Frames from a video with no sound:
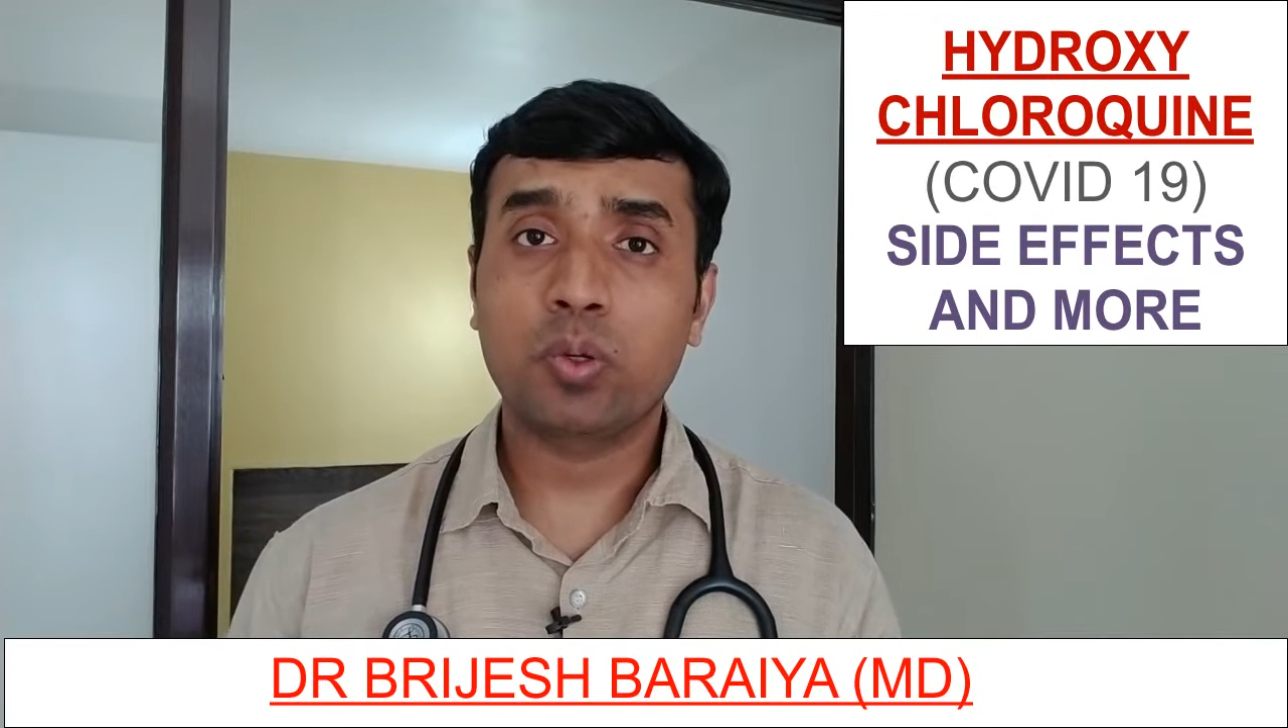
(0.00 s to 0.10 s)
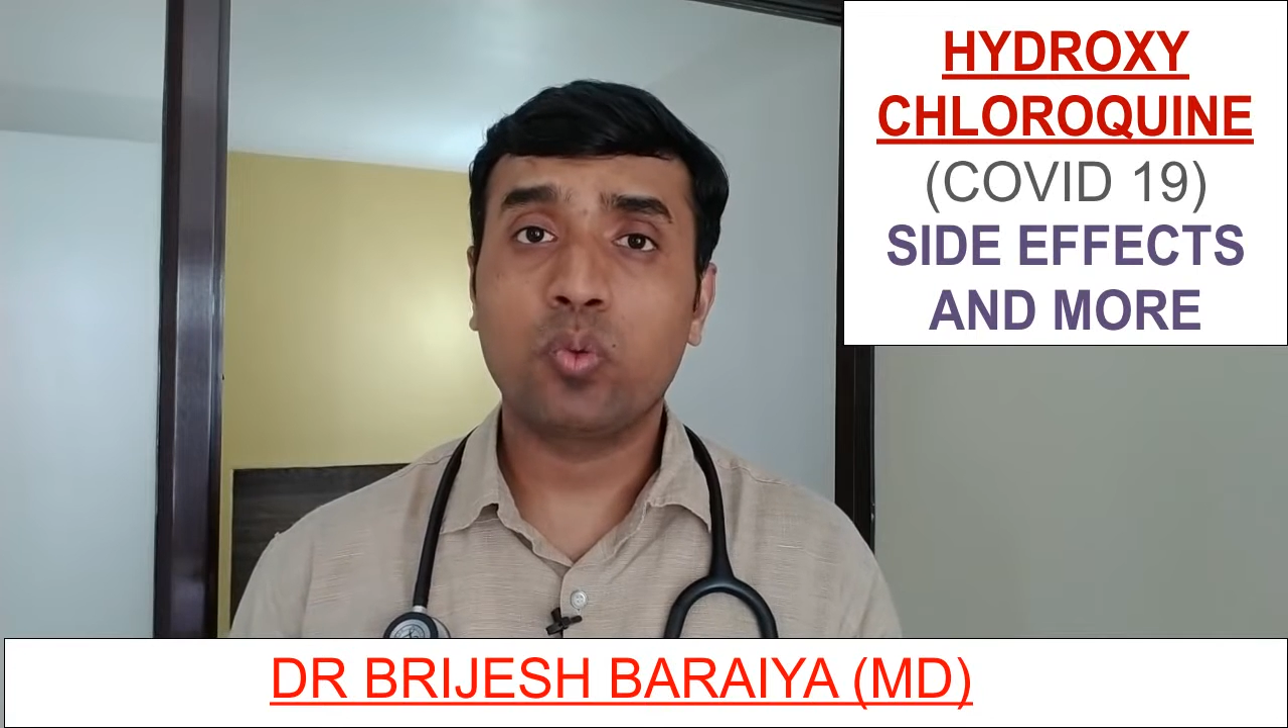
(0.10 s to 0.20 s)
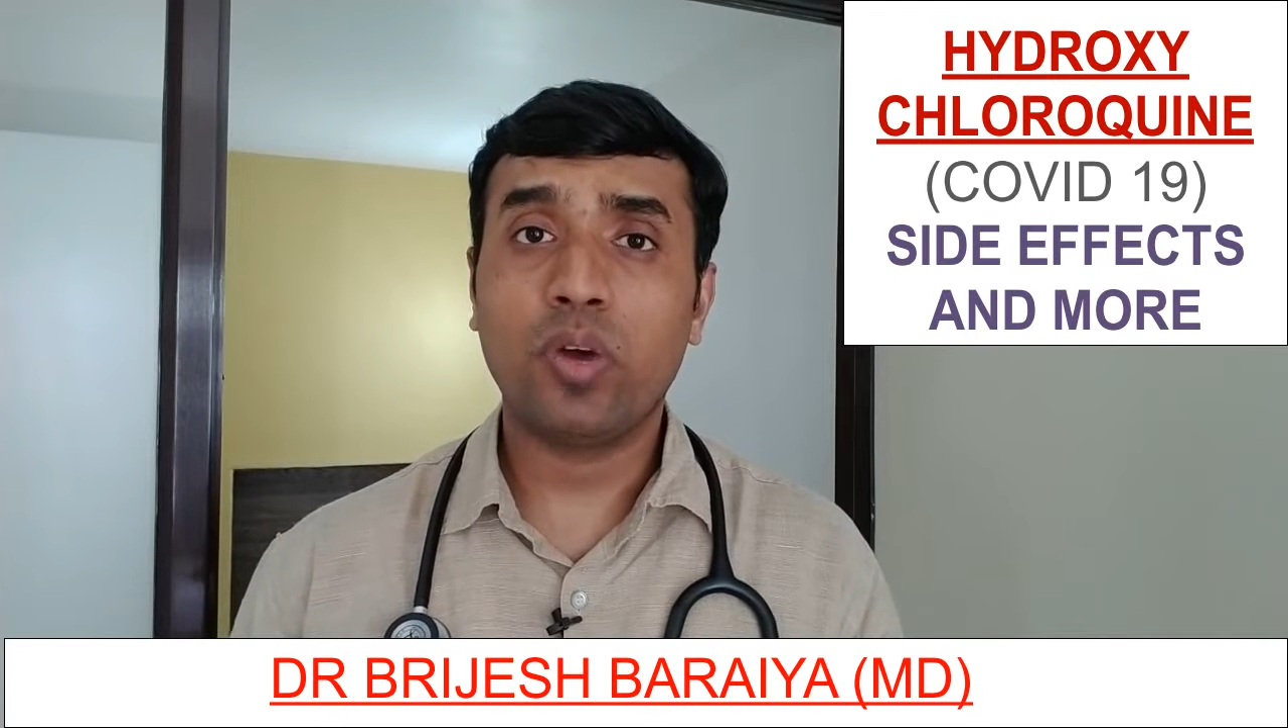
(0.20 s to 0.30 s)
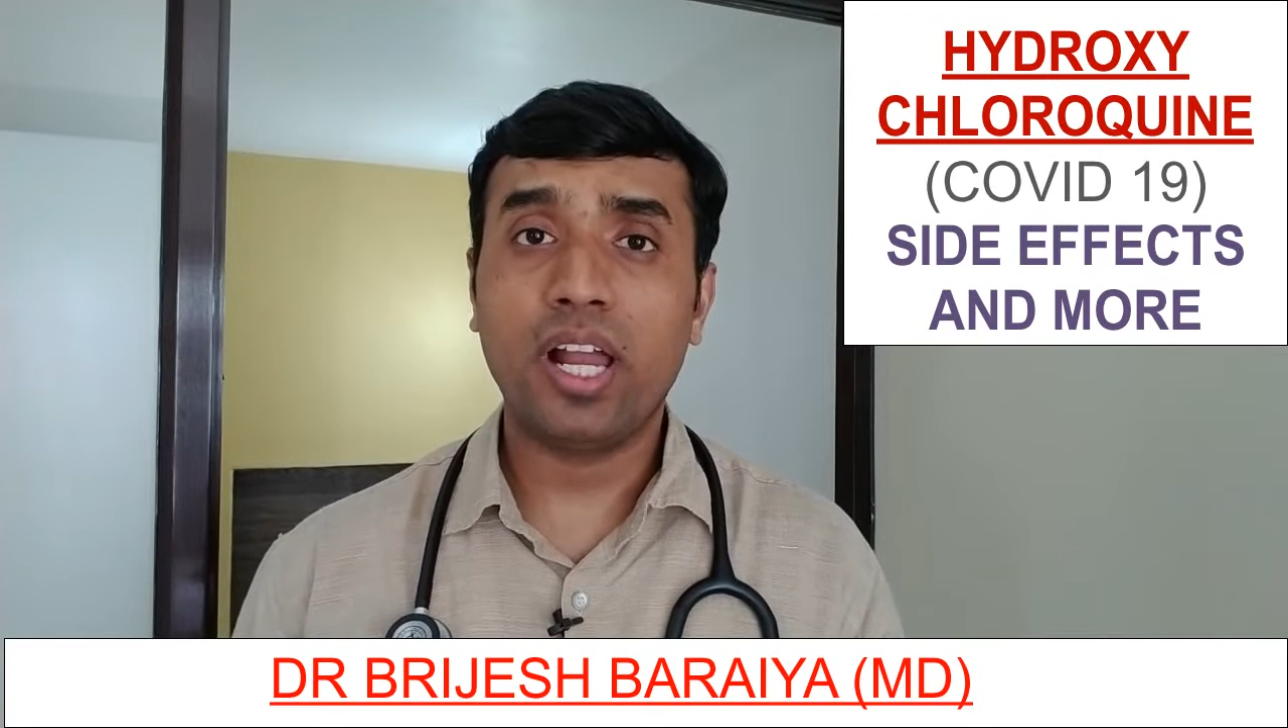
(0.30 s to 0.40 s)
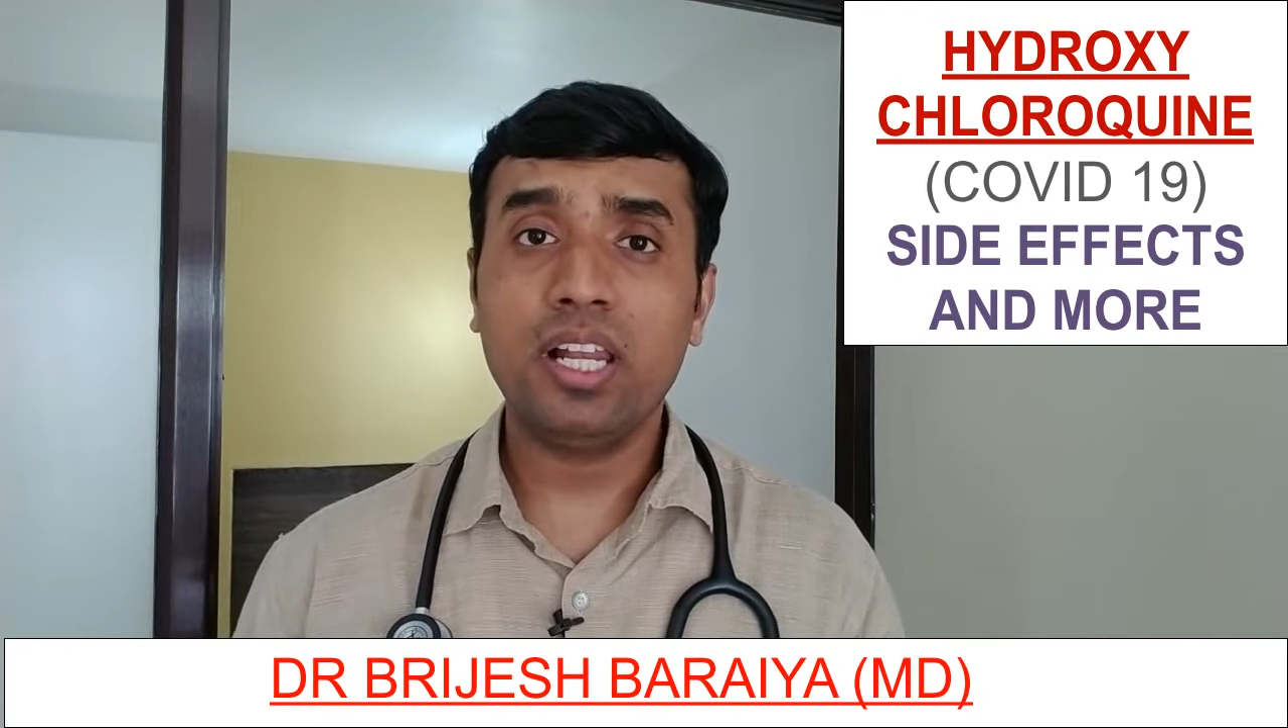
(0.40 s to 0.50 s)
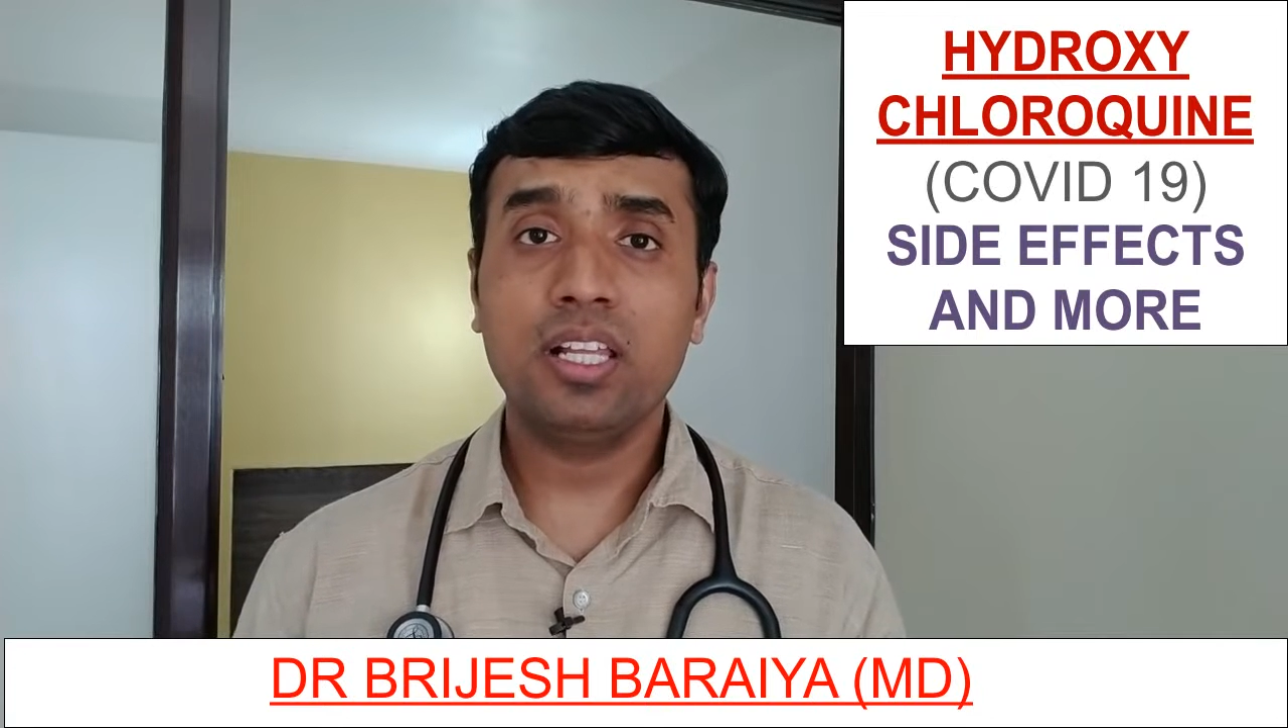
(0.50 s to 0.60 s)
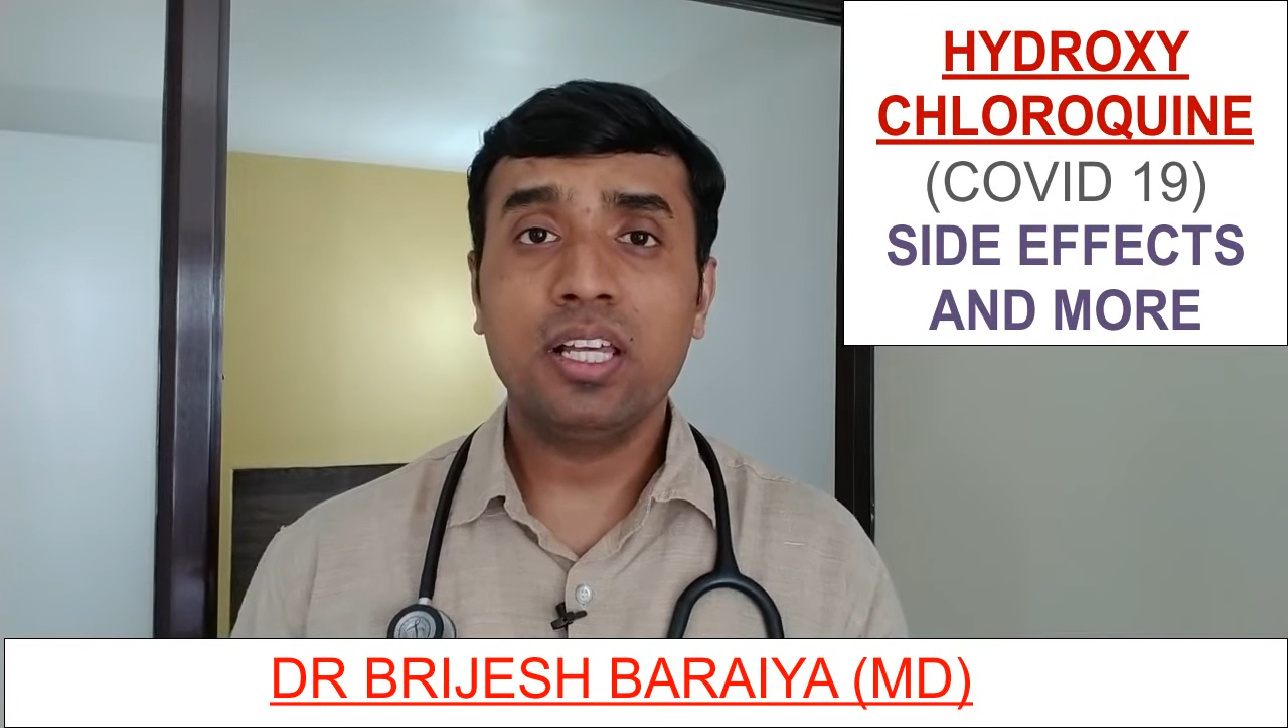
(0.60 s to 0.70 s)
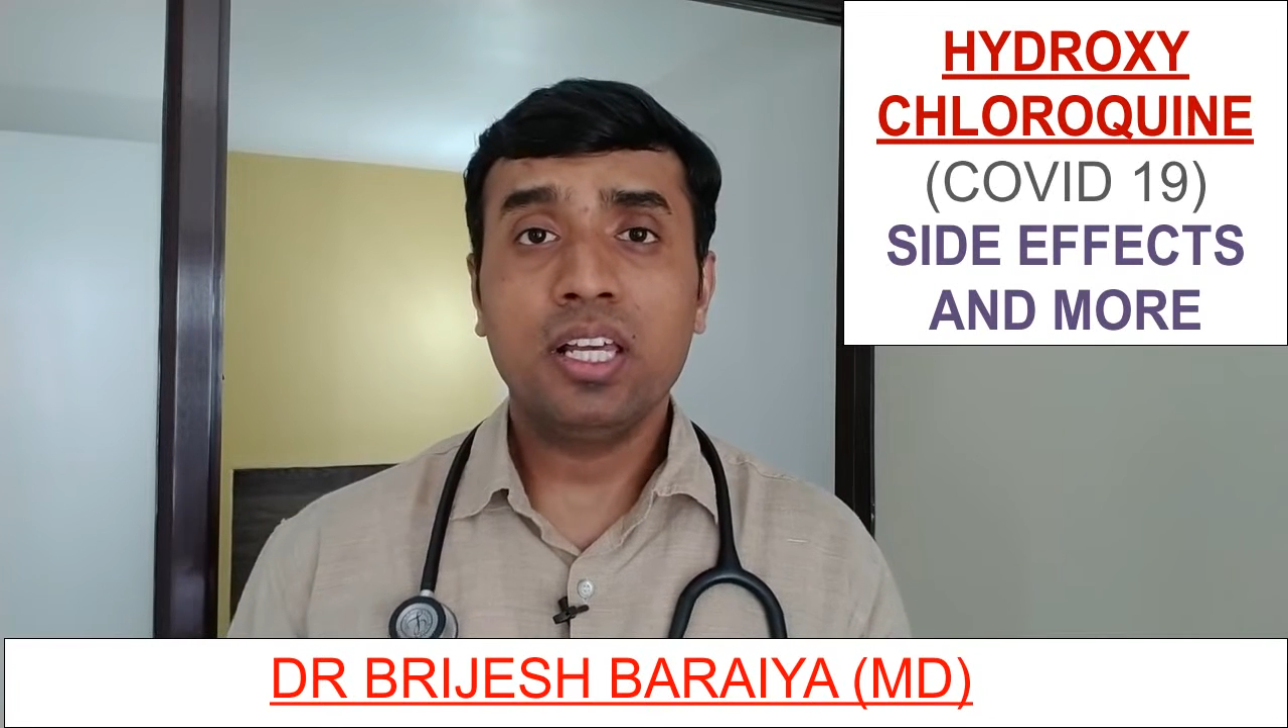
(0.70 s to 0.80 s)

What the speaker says: profile